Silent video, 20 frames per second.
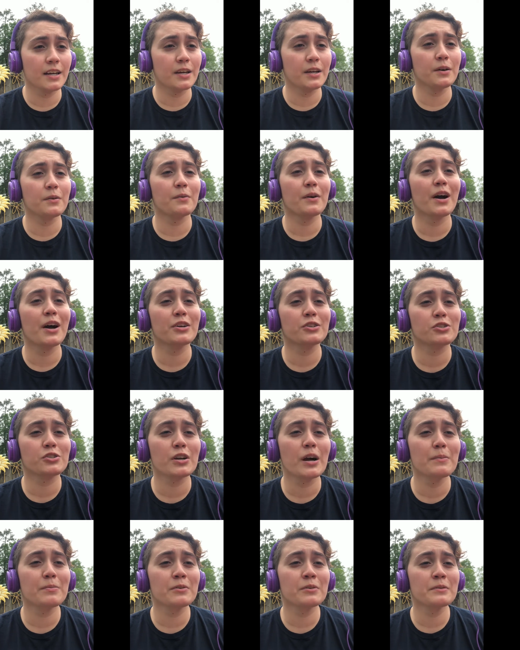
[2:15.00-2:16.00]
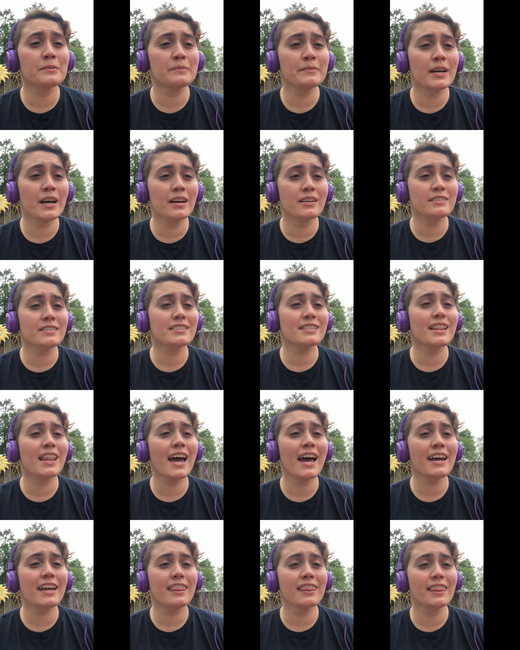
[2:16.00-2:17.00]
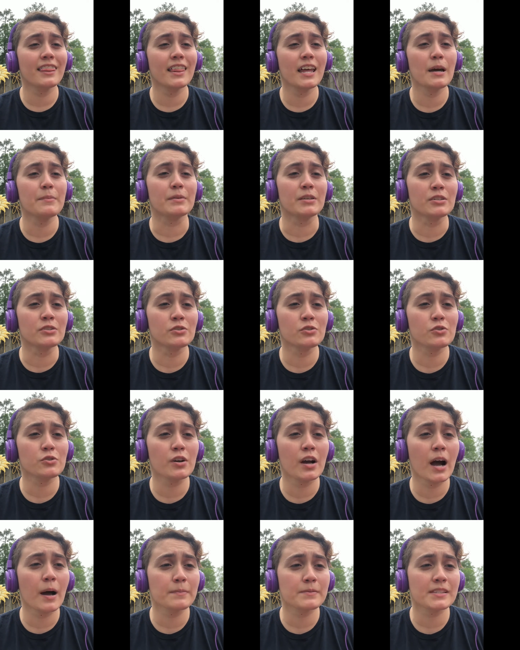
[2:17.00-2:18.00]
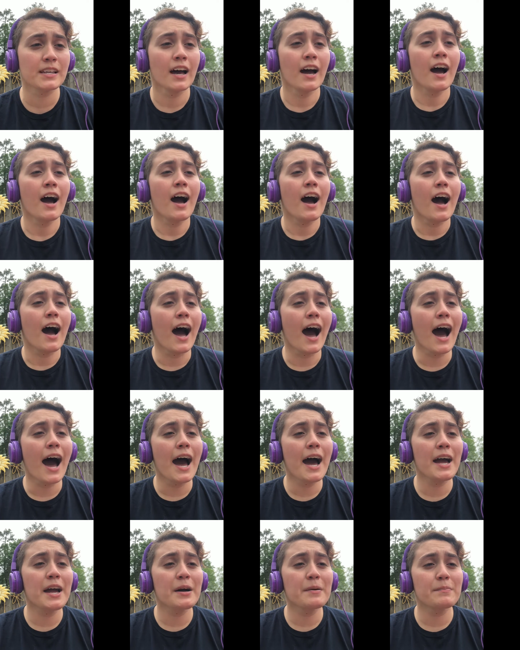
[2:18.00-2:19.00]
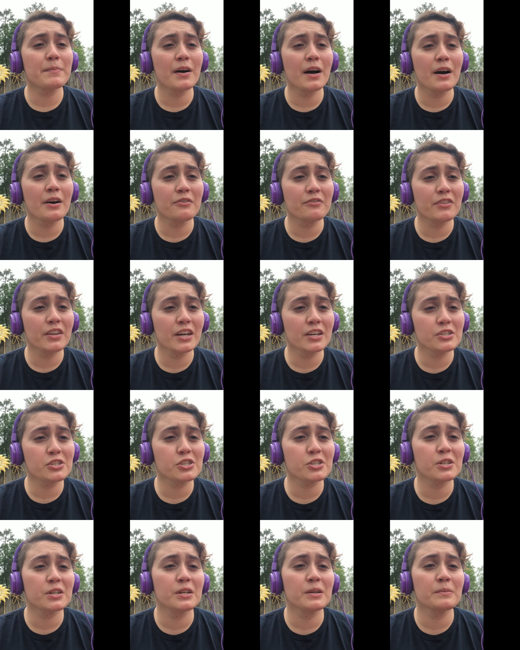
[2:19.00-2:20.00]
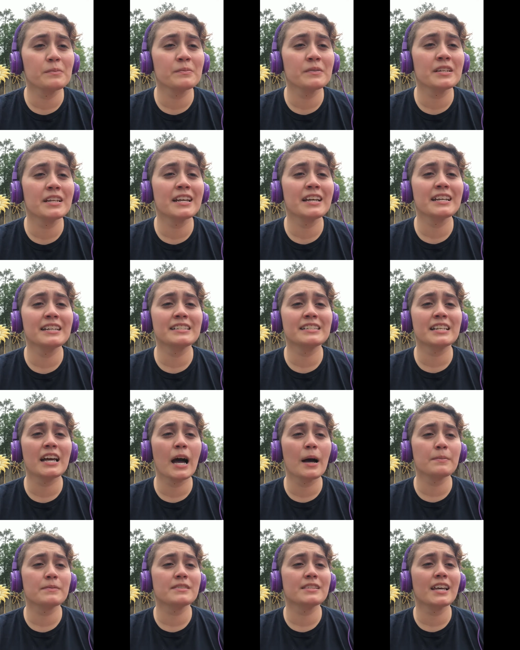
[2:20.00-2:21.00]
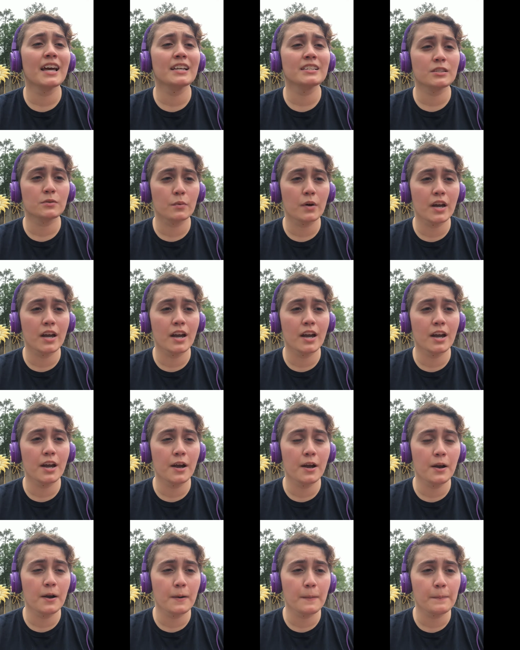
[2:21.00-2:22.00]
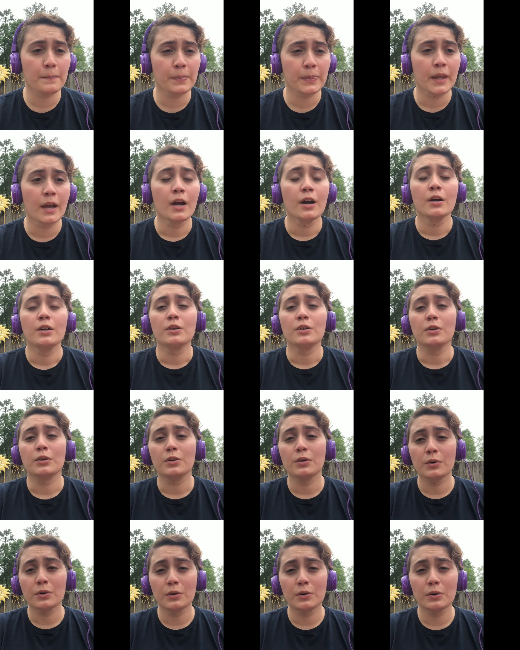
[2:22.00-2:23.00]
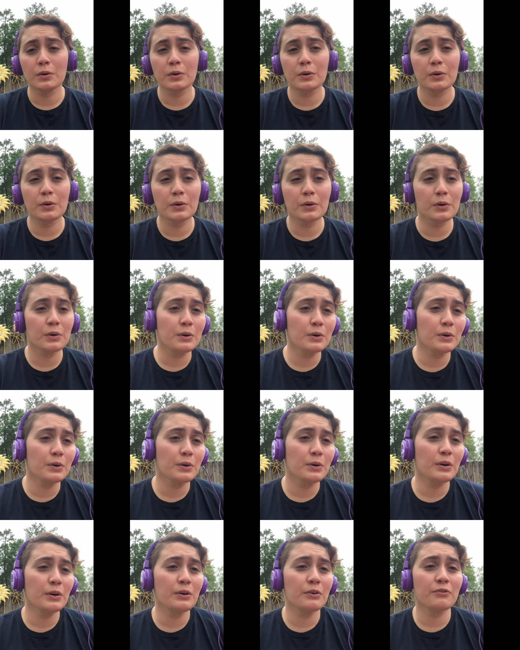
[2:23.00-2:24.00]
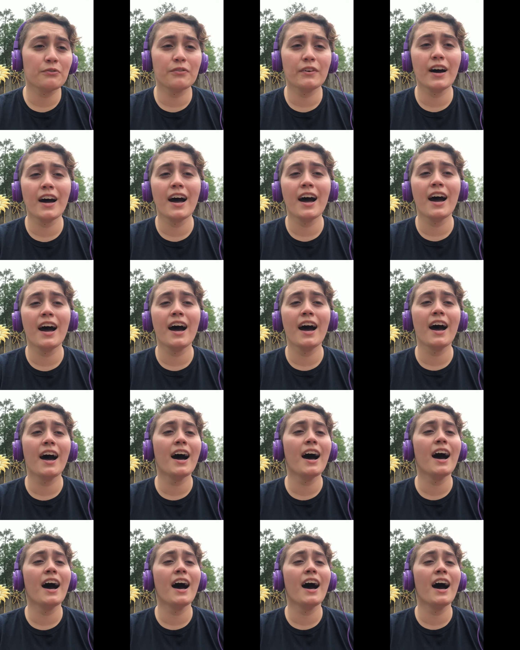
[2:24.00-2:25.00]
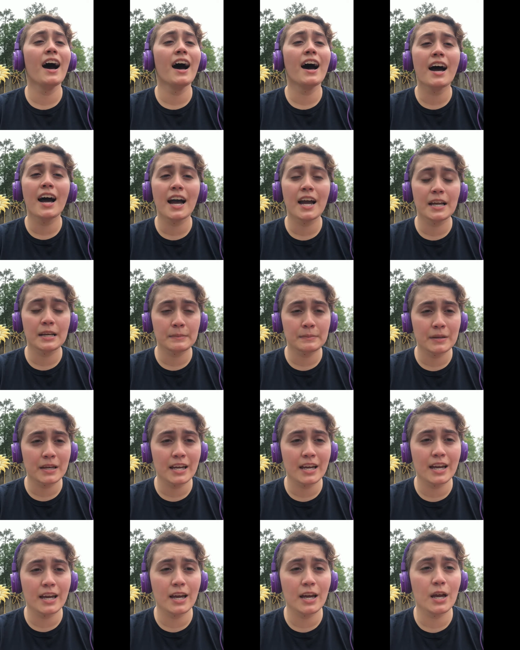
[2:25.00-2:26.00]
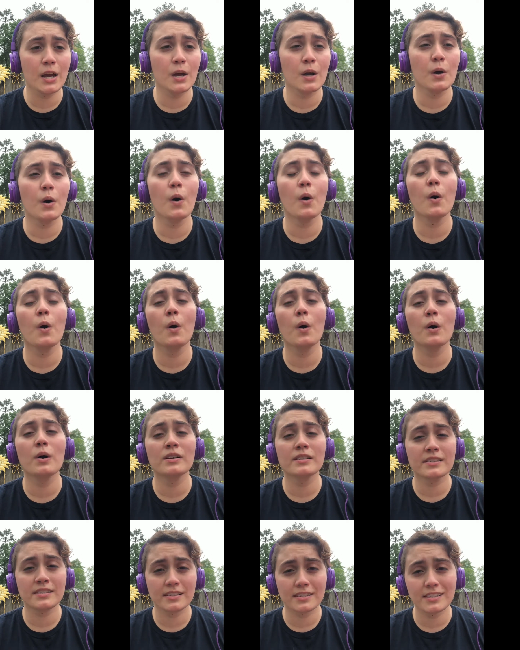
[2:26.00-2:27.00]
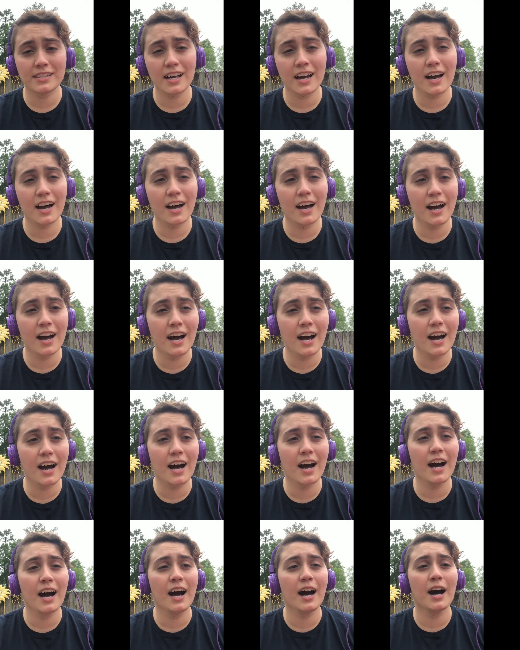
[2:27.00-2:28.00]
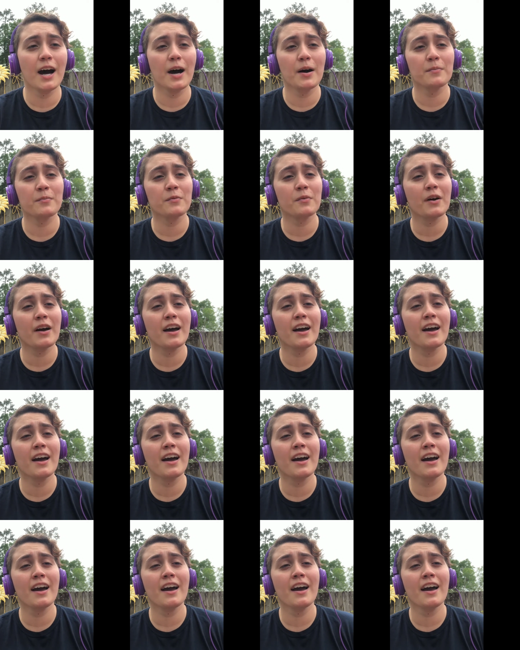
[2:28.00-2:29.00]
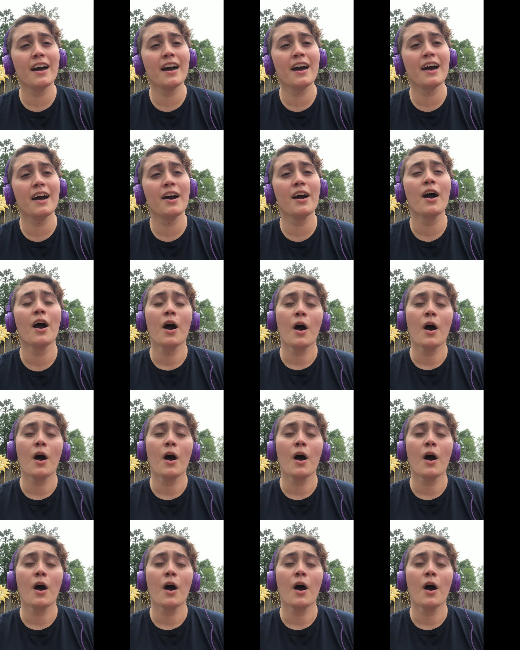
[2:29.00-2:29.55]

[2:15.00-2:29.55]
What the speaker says: where trouble melts like lemon drops, high above the chimney tops, that's where you'll find me. Oh, somewhere